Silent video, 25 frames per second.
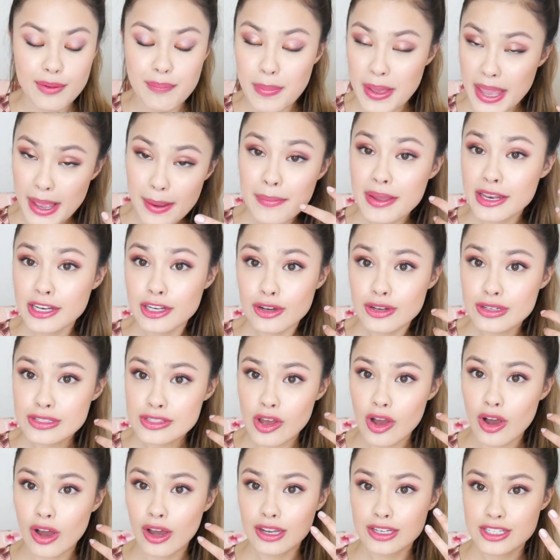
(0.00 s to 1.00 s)
Pigment goes
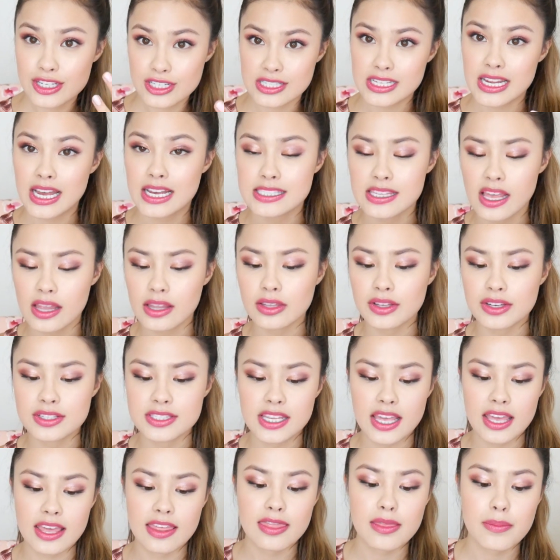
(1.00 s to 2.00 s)
on just as it
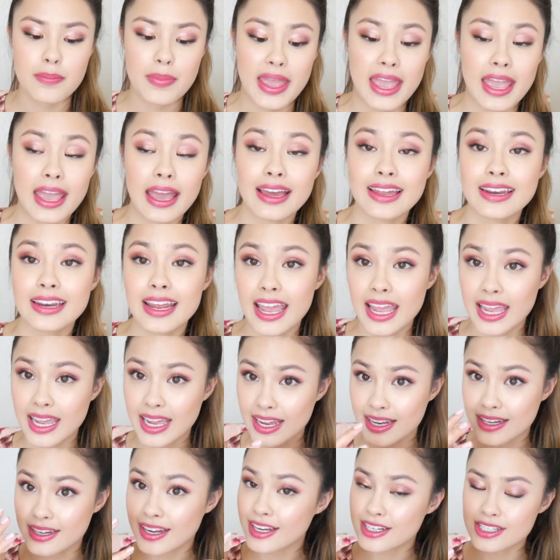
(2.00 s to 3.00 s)
looks in the pan,
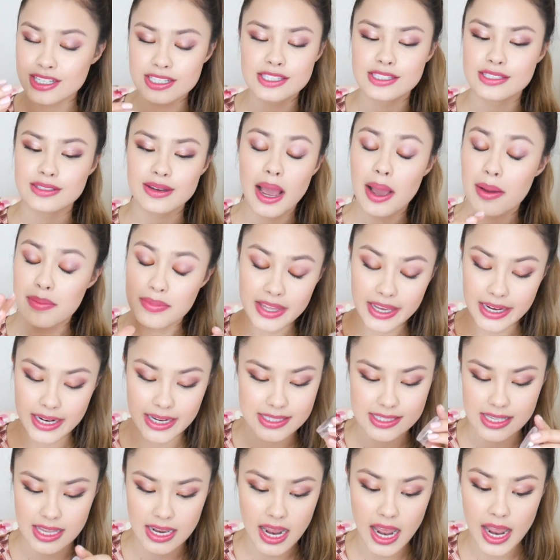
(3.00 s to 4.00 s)
and I'm like
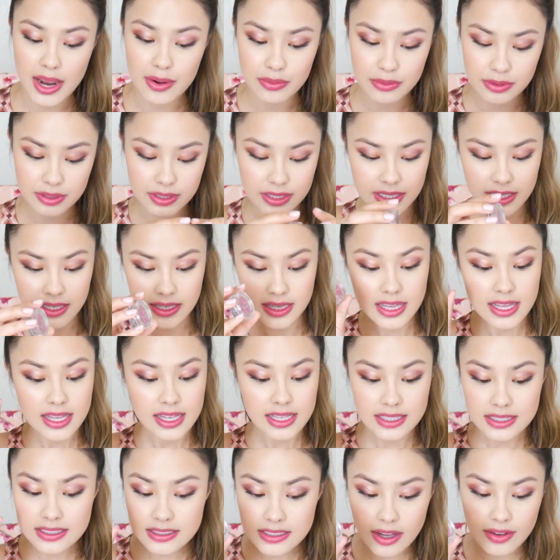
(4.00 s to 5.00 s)
I said, I really
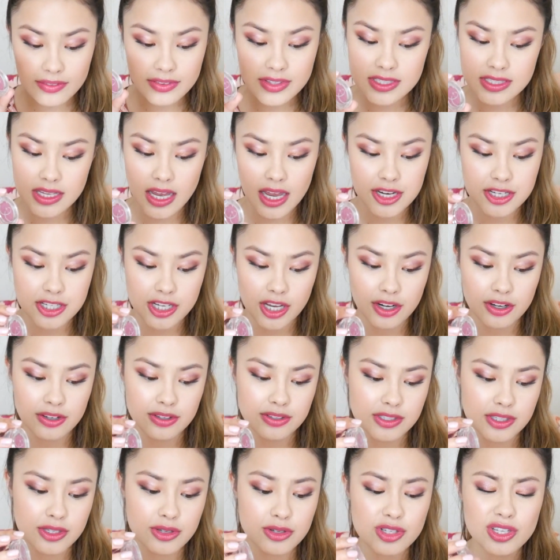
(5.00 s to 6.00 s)
love these
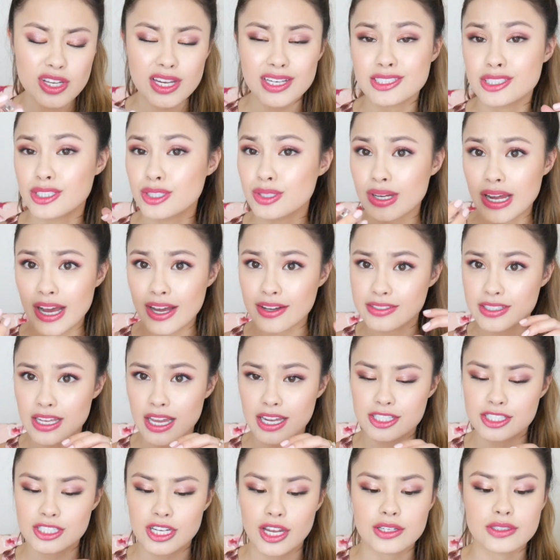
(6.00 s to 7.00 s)
eyeshadows. Usually Etude House
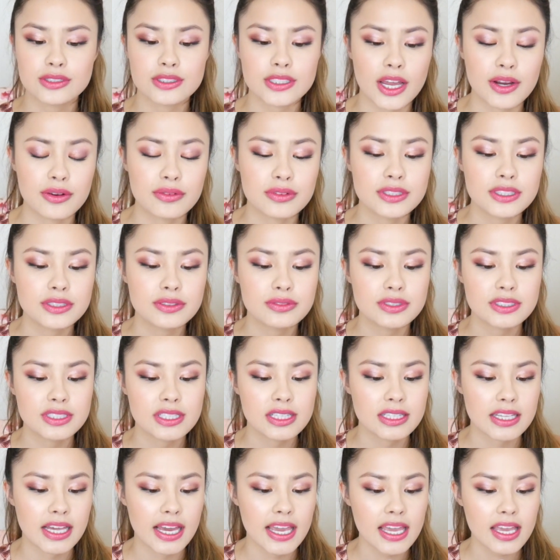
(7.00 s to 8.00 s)
eyeshadows I really,
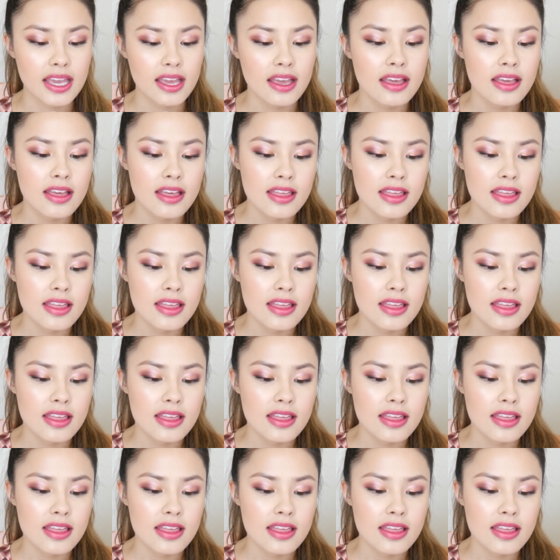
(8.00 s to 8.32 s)
really like.